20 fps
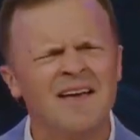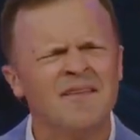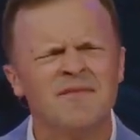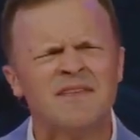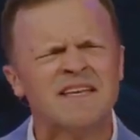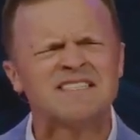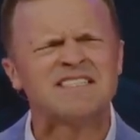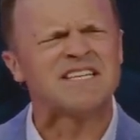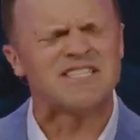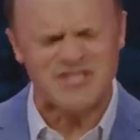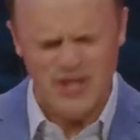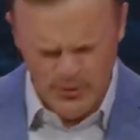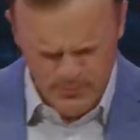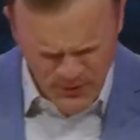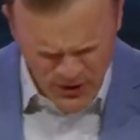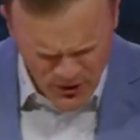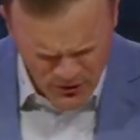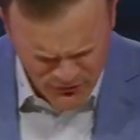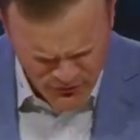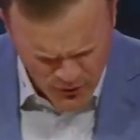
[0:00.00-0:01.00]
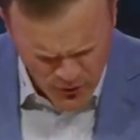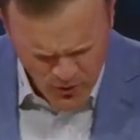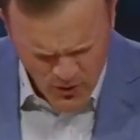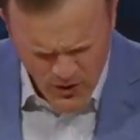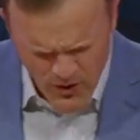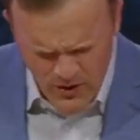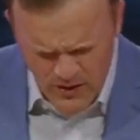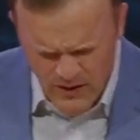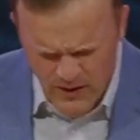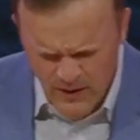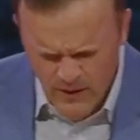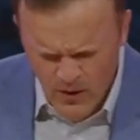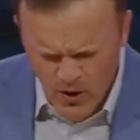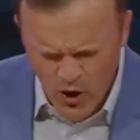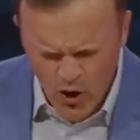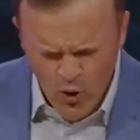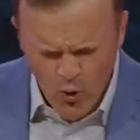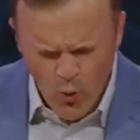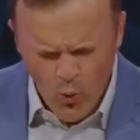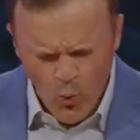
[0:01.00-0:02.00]
This is so beautiful.
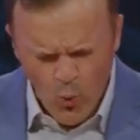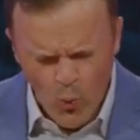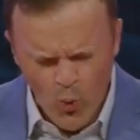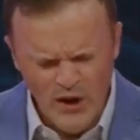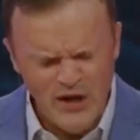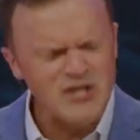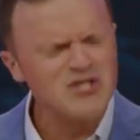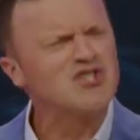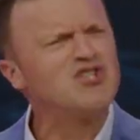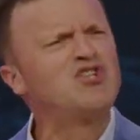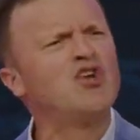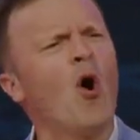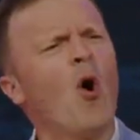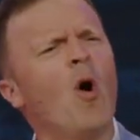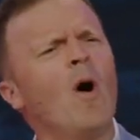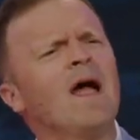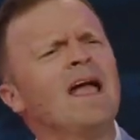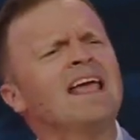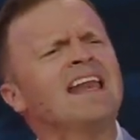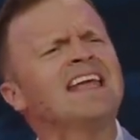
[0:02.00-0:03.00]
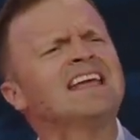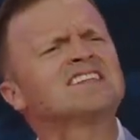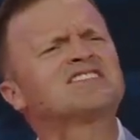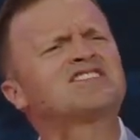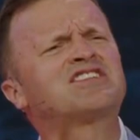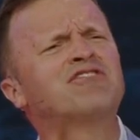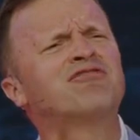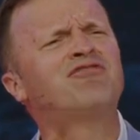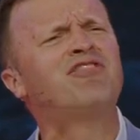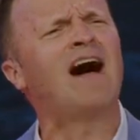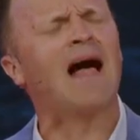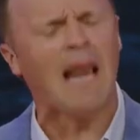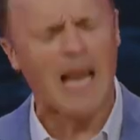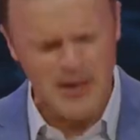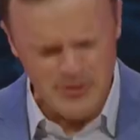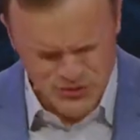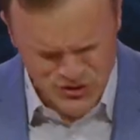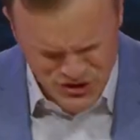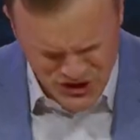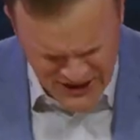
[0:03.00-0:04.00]
What a joy it is to
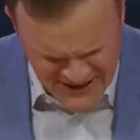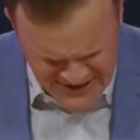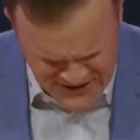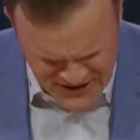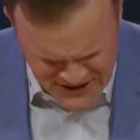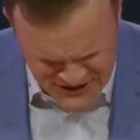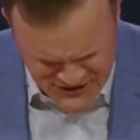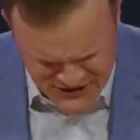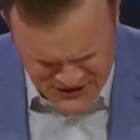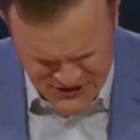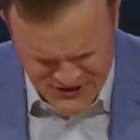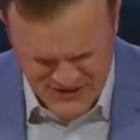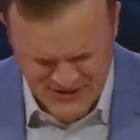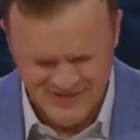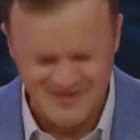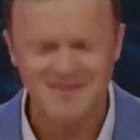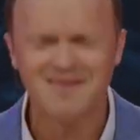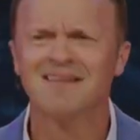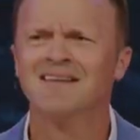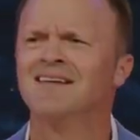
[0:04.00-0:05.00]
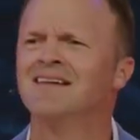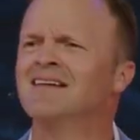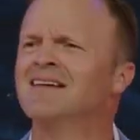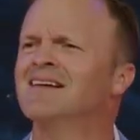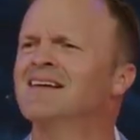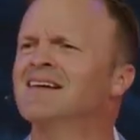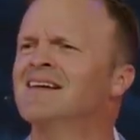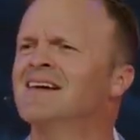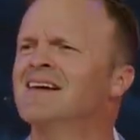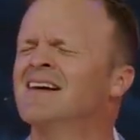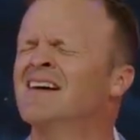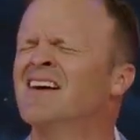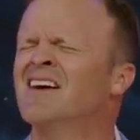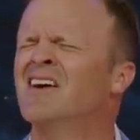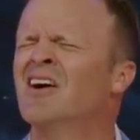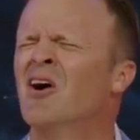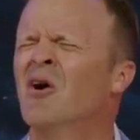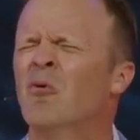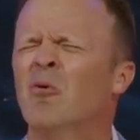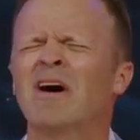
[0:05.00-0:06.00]
follow Jesus.
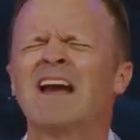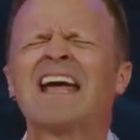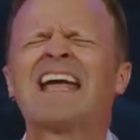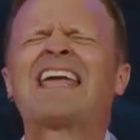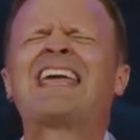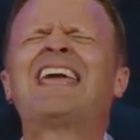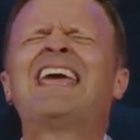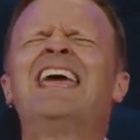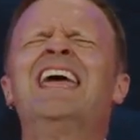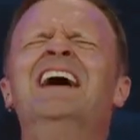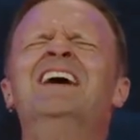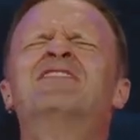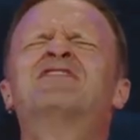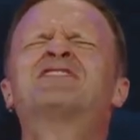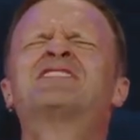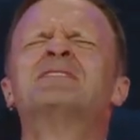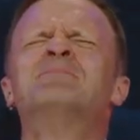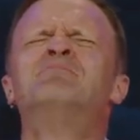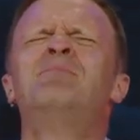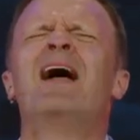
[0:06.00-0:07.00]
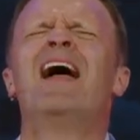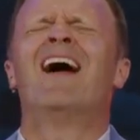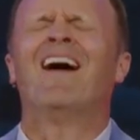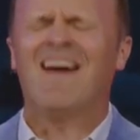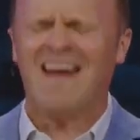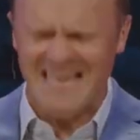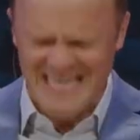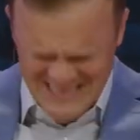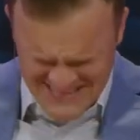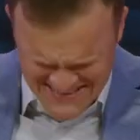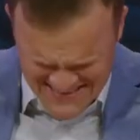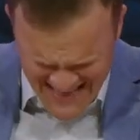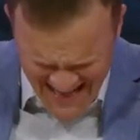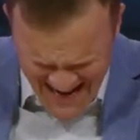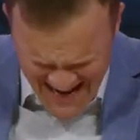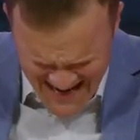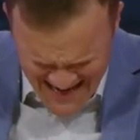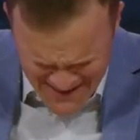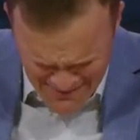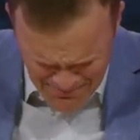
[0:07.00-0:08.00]
What a gift to bear his
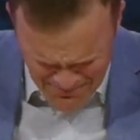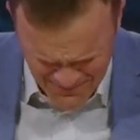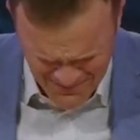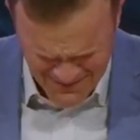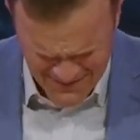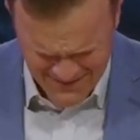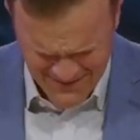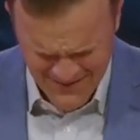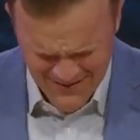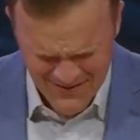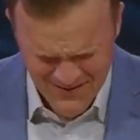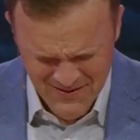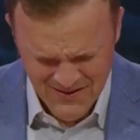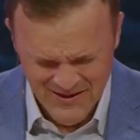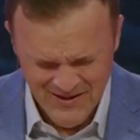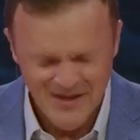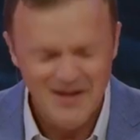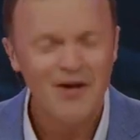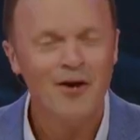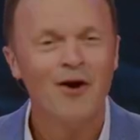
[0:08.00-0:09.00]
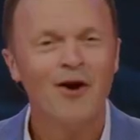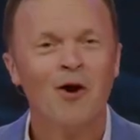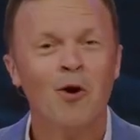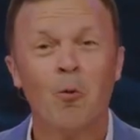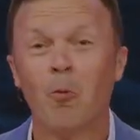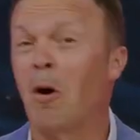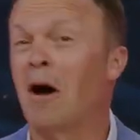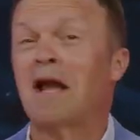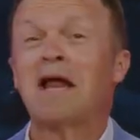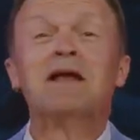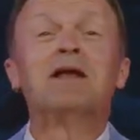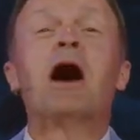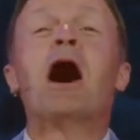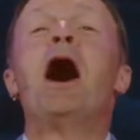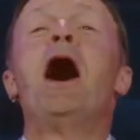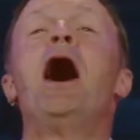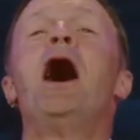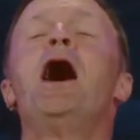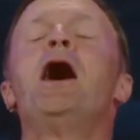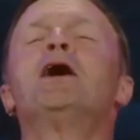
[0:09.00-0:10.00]
name. What an
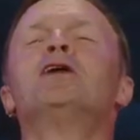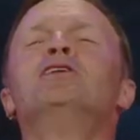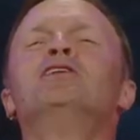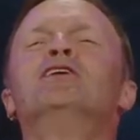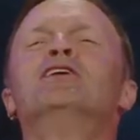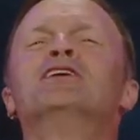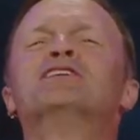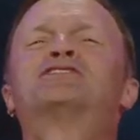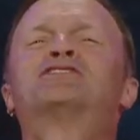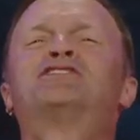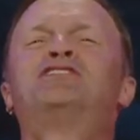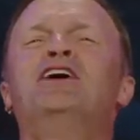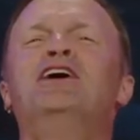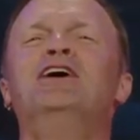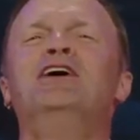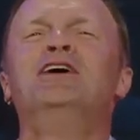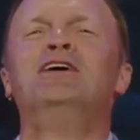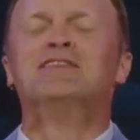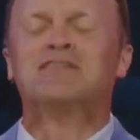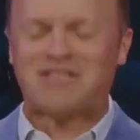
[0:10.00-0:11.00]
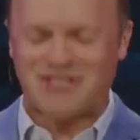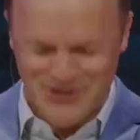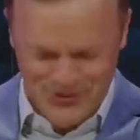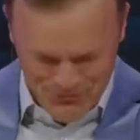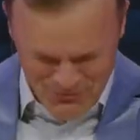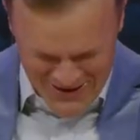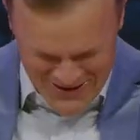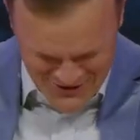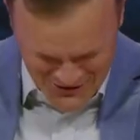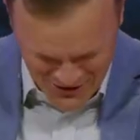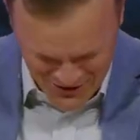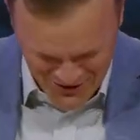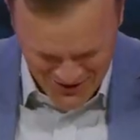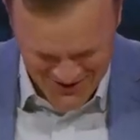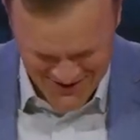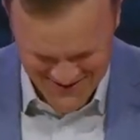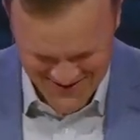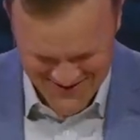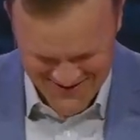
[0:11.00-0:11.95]
honor to choose surrender.